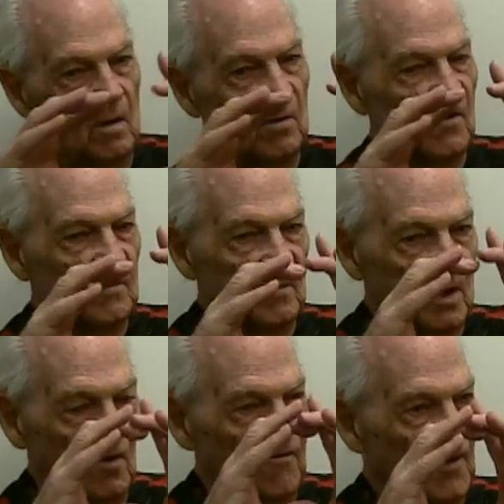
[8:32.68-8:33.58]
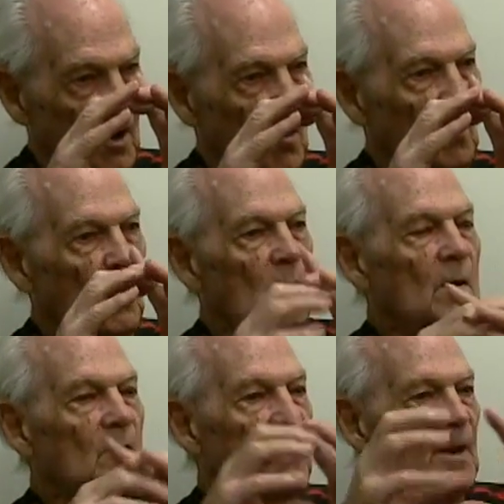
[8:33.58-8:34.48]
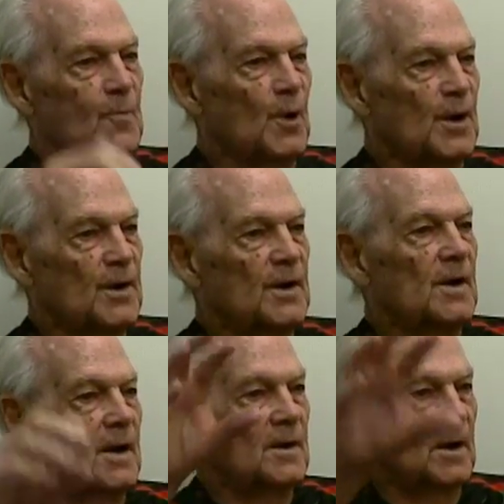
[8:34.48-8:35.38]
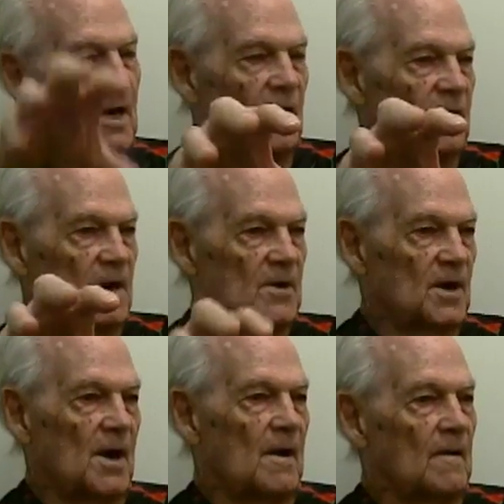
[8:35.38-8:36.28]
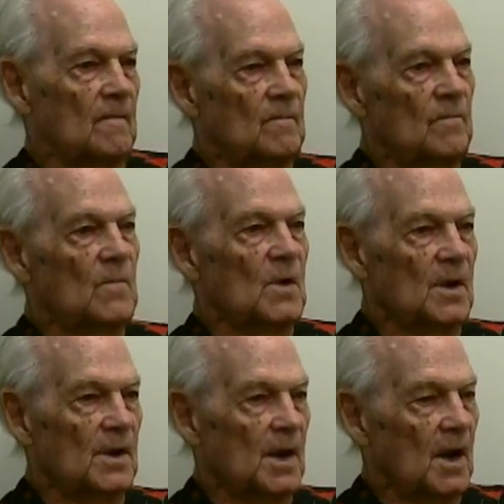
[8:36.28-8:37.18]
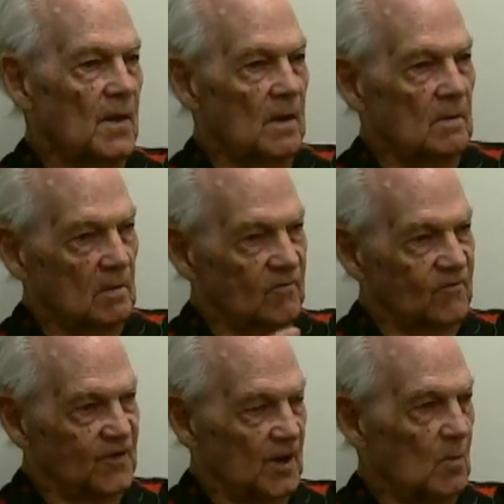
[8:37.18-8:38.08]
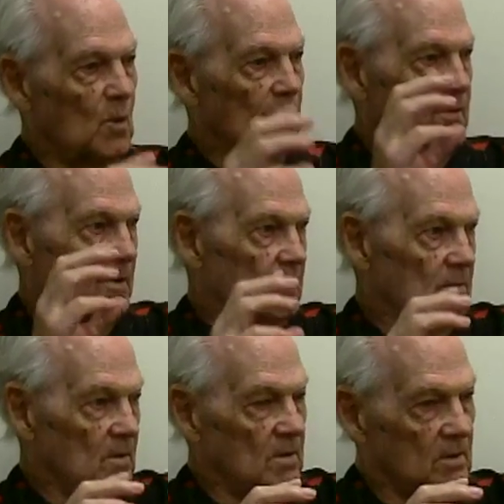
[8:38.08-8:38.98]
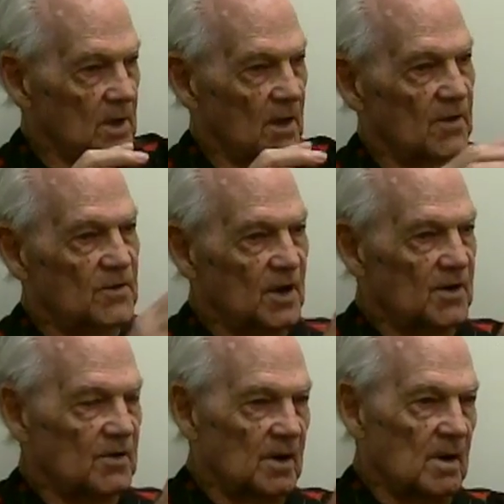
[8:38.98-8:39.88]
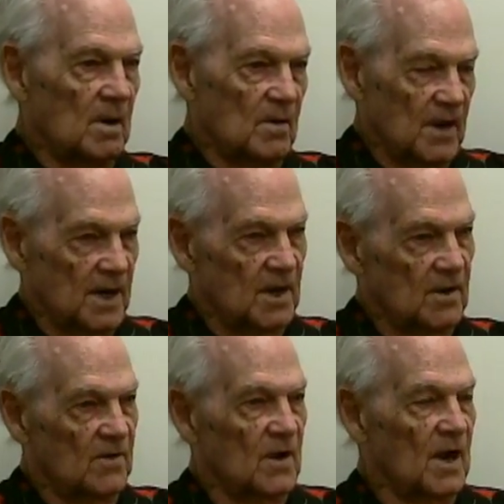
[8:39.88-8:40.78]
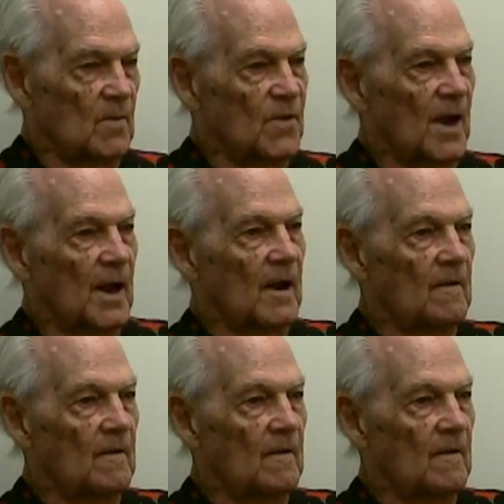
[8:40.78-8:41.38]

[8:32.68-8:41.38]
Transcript: on a little film. They printed it and delivered it there. And the other film went to another station. They did the same thing.